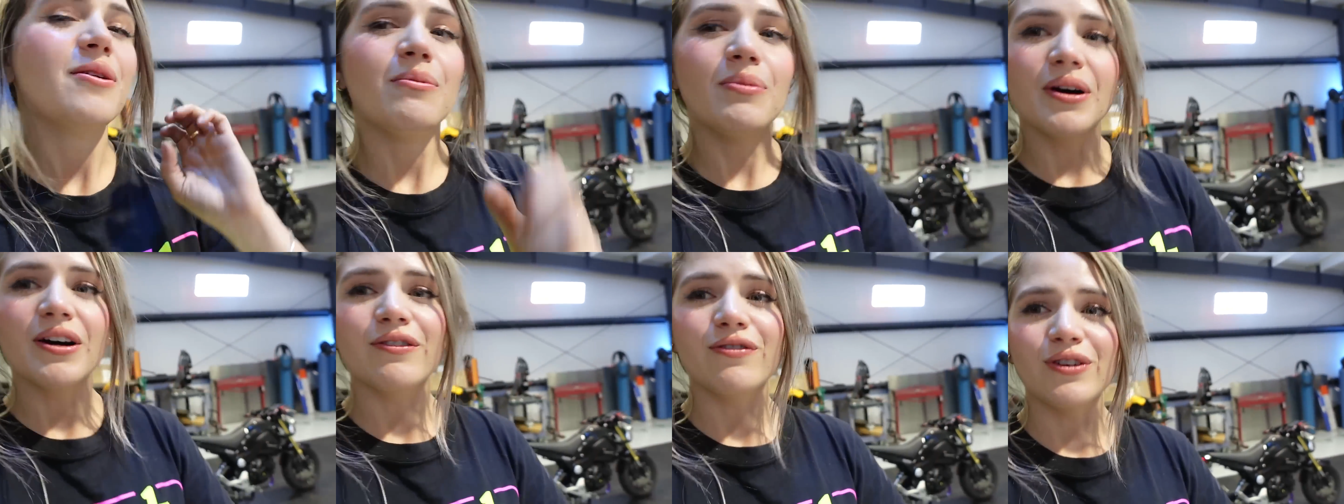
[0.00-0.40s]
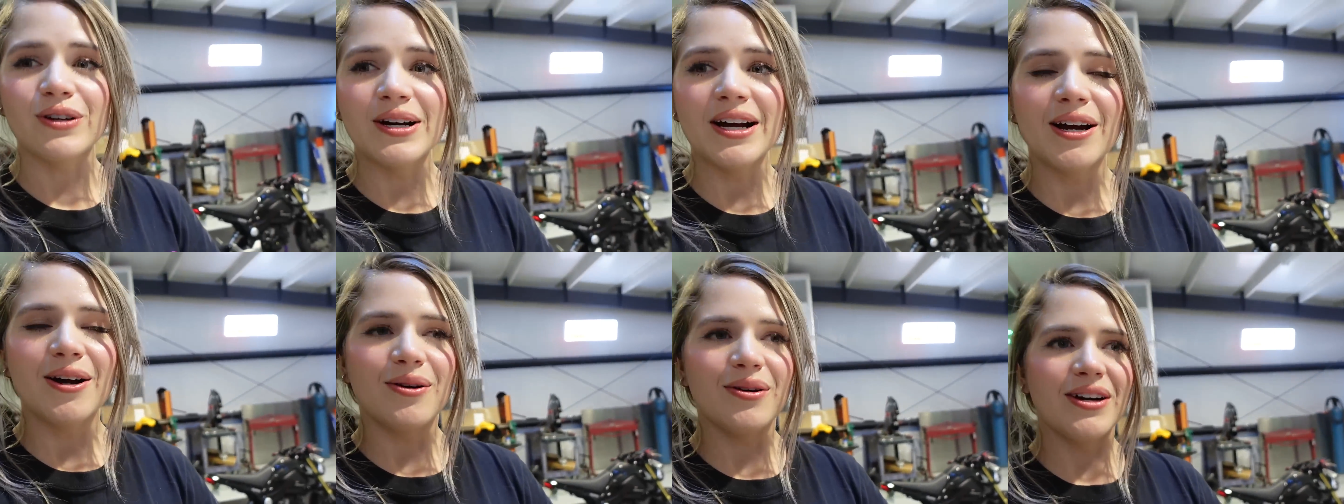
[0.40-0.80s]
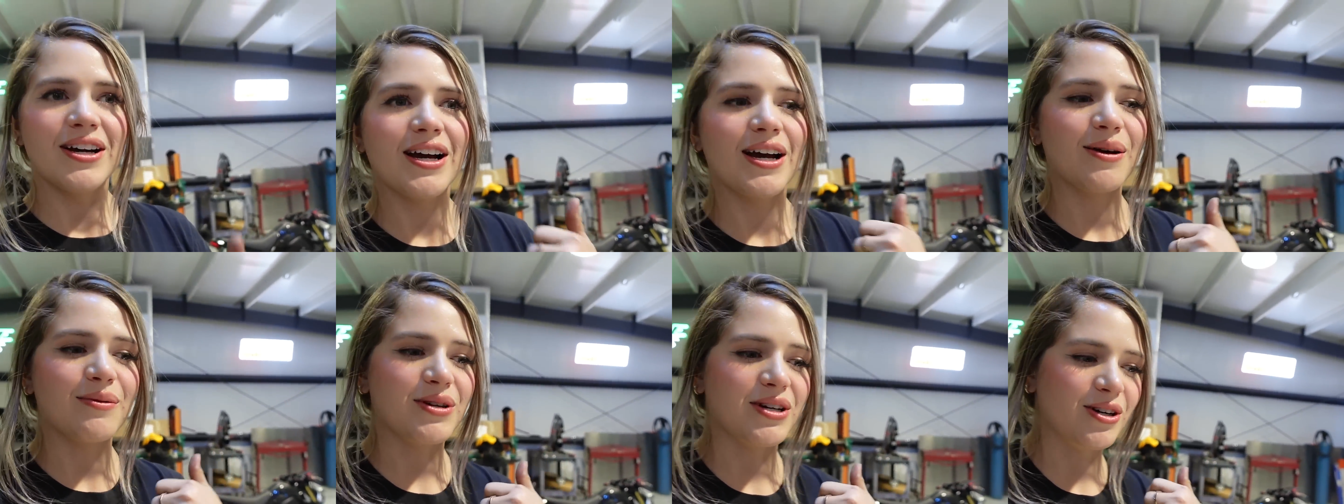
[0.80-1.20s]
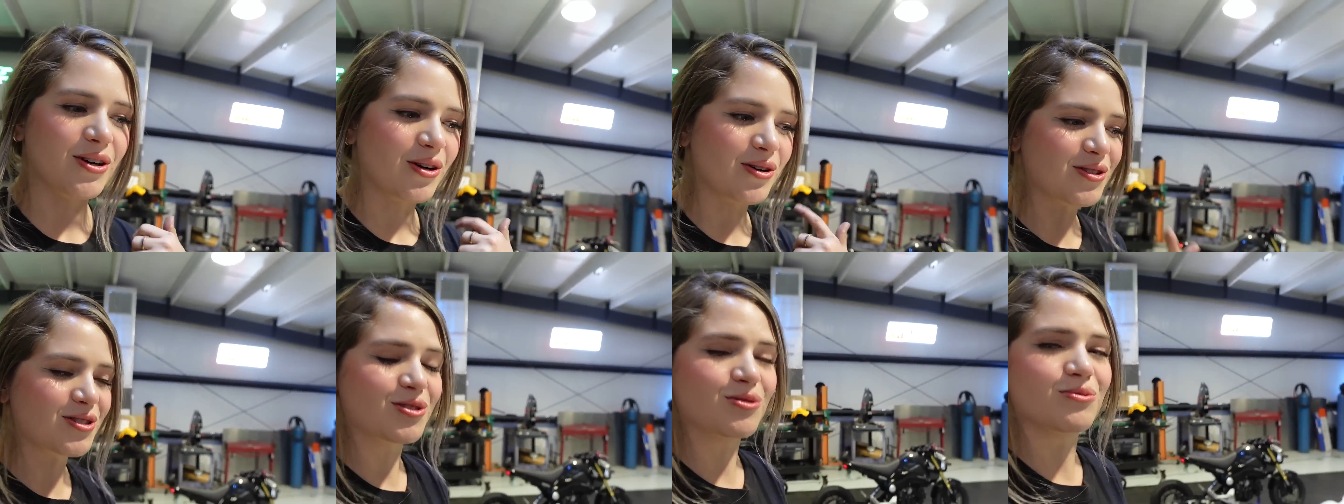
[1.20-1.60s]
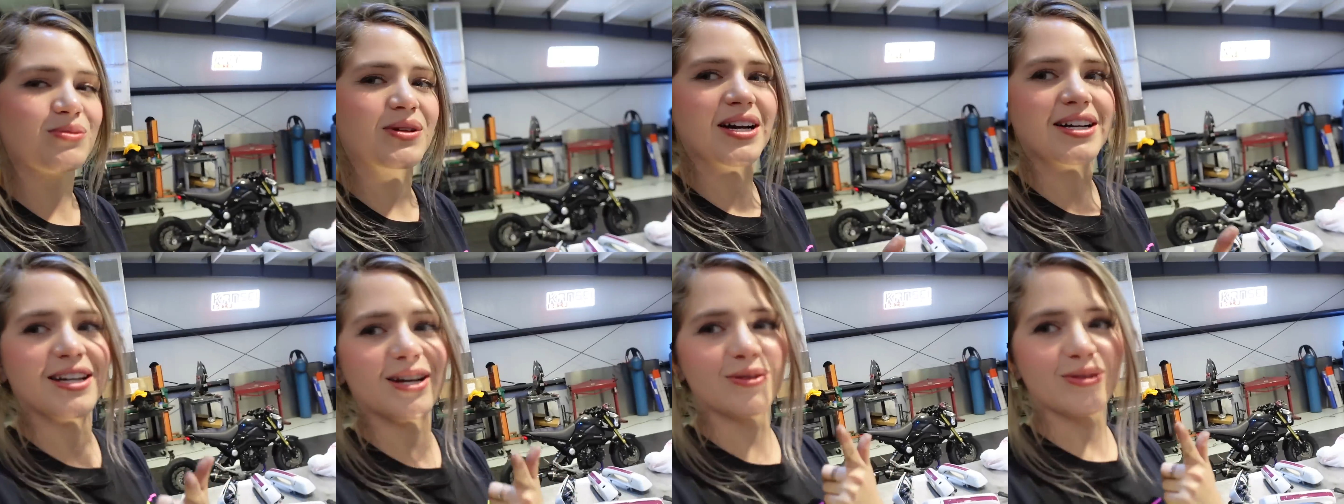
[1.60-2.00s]
But for now, I'm gonna also
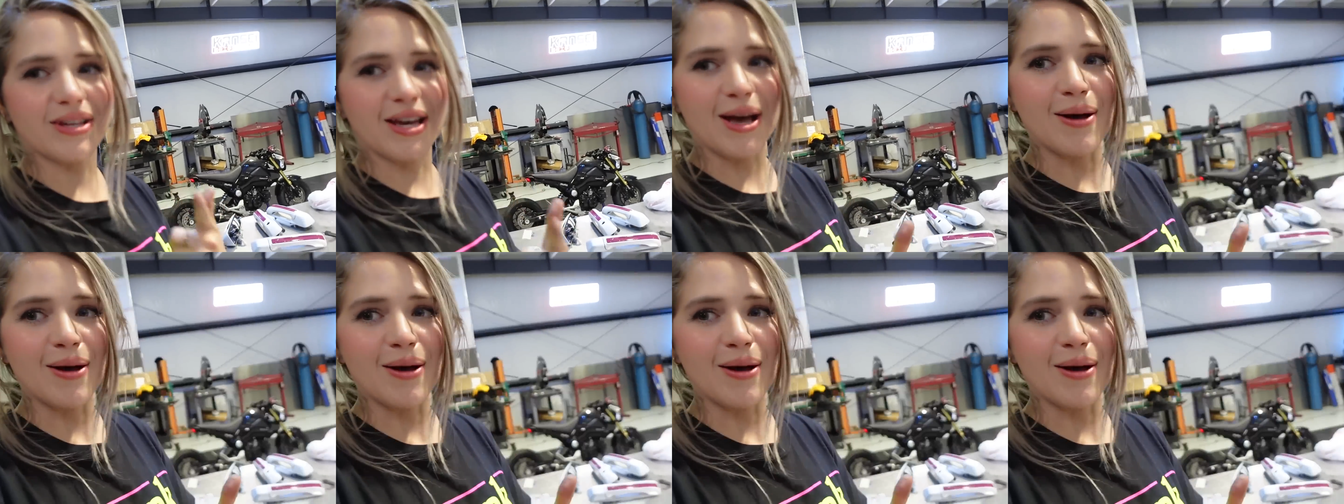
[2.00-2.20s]
black out the